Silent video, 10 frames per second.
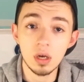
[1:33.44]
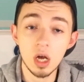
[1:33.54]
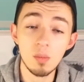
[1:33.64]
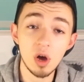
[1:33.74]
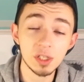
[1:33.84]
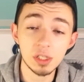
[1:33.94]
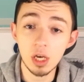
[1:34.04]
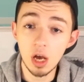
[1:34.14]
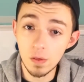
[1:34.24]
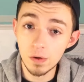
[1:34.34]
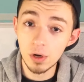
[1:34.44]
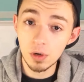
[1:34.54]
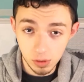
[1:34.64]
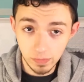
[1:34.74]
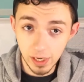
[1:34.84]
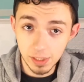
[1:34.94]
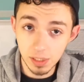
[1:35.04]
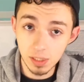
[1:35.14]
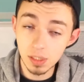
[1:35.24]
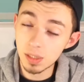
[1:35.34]
Amongst the other
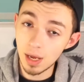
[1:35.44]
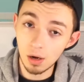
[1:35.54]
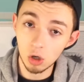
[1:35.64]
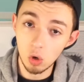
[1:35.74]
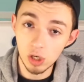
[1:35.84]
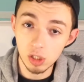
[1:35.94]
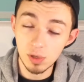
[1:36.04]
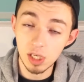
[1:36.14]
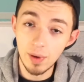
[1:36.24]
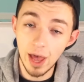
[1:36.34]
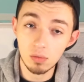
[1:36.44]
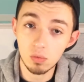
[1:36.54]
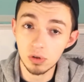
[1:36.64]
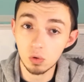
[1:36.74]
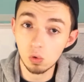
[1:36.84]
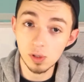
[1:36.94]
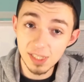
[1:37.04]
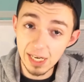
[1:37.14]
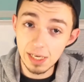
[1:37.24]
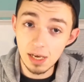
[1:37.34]
devices that are going to be compatible with Google
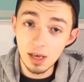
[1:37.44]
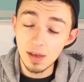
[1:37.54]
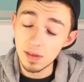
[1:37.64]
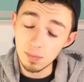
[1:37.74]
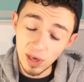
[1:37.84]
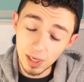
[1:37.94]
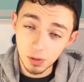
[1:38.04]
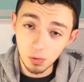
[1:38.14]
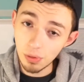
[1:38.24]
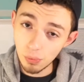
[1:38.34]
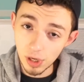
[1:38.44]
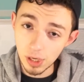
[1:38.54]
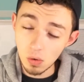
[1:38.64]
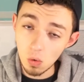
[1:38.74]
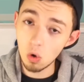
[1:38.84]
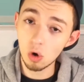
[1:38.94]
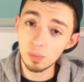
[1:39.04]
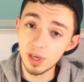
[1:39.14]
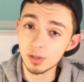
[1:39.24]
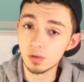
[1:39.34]
Stadia, the Pixel 3 or
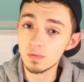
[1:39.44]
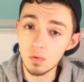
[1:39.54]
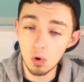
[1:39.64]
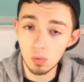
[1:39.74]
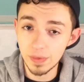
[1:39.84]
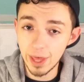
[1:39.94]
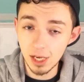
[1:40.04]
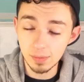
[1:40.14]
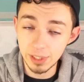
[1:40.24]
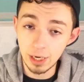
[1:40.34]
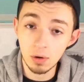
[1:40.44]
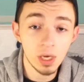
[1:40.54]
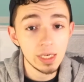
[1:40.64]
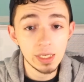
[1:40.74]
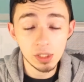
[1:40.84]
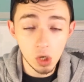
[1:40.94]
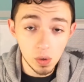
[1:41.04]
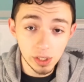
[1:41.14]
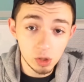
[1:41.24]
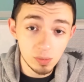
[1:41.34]
Pixel 4, when that comes out, is
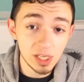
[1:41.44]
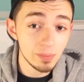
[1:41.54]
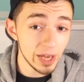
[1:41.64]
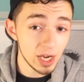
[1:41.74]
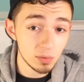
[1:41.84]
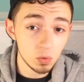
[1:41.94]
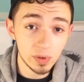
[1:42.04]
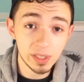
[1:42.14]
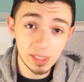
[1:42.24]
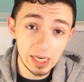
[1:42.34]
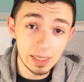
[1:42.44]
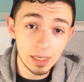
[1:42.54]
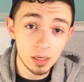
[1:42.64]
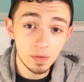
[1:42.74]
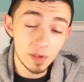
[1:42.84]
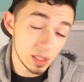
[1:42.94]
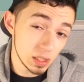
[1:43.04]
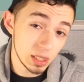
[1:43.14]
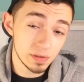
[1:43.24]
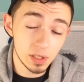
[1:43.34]
going to be compatible with Stadia. This
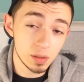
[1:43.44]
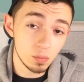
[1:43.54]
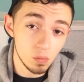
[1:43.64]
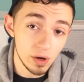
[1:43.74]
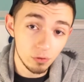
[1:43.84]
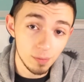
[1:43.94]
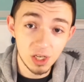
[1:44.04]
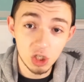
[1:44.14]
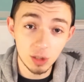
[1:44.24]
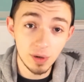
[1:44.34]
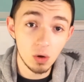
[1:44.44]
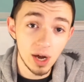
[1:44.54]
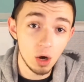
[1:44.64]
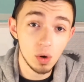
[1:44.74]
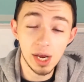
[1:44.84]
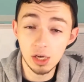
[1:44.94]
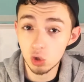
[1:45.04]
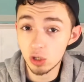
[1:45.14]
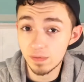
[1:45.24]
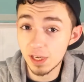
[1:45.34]
gives us information about how Android
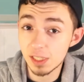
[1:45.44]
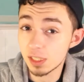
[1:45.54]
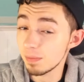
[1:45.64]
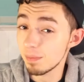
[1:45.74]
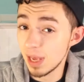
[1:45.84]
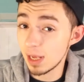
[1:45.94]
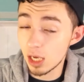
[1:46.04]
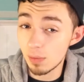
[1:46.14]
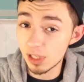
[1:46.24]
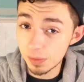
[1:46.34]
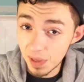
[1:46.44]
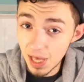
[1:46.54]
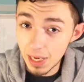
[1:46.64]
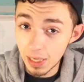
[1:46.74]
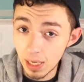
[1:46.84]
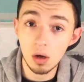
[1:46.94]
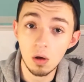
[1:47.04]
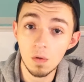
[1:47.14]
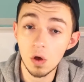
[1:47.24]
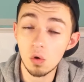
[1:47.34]
devices may come into play,
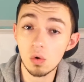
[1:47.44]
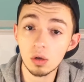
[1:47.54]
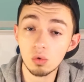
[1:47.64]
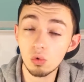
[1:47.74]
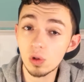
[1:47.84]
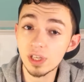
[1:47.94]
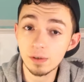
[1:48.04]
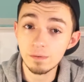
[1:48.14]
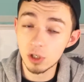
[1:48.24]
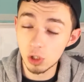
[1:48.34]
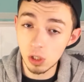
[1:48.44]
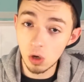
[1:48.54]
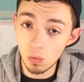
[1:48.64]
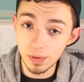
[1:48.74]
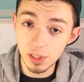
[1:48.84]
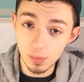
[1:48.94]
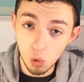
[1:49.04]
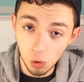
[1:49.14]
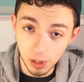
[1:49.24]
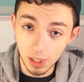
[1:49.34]
although Google is officially only
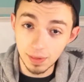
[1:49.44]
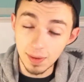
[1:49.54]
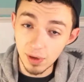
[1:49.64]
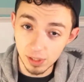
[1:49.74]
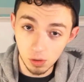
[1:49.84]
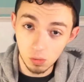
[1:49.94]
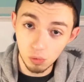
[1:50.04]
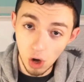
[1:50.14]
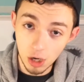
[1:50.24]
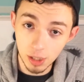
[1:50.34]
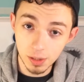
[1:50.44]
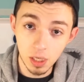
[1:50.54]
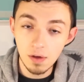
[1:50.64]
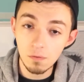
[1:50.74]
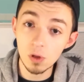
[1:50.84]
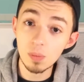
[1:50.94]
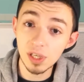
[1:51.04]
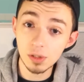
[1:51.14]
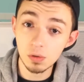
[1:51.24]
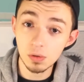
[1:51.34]
supporting the Pixel products for the
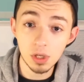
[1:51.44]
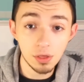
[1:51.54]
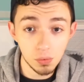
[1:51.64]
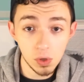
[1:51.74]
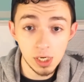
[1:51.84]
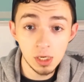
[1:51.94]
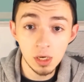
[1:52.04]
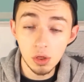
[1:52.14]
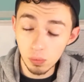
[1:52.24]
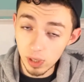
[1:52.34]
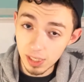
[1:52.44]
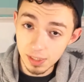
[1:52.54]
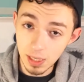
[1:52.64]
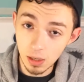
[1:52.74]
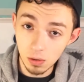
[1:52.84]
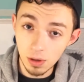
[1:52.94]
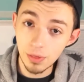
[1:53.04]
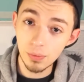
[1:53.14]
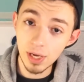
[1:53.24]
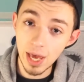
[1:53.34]
Pixels 3, 3XL,
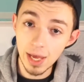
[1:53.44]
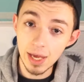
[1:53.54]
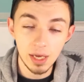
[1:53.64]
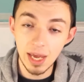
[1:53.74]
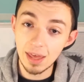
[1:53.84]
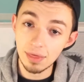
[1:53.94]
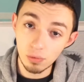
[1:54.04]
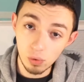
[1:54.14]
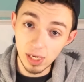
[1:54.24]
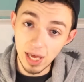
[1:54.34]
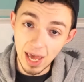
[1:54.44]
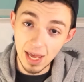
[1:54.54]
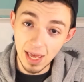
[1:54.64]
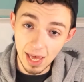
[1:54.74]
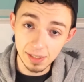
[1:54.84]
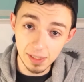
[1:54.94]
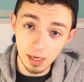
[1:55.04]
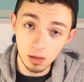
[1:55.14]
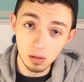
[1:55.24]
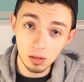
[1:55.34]
3A, and 3A
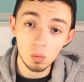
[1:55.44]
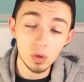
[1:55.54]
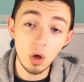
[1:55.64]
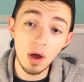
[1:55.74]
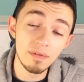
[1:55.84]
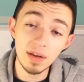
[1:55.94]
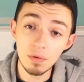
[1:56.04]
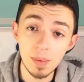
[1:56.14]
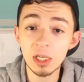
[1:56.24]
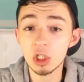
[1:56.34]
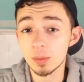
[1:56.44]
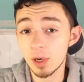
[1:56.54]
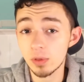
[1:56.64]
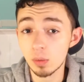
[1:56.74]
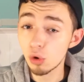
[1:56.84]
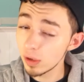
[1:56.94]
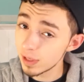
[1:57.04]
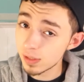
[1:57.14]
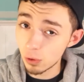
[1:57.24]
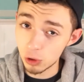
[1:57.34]
XL. We don't have any information about the previous
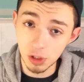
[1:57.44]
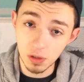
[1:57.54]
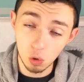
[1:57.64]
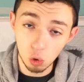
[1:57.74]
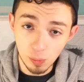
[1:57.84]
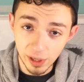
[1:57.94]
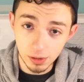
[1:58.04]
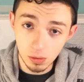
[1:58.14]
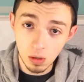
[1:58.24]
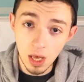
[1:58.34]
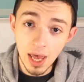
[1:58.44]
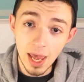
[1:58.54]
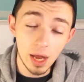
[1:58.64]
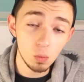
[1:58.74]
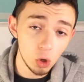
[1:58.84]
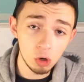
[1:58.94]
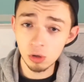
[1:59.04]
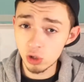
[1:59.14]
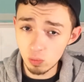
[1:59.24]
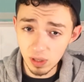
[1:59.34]
versions of the Google Pixel, and we are
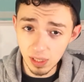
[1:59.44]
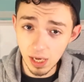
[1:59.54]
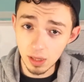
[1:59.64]
assuming that the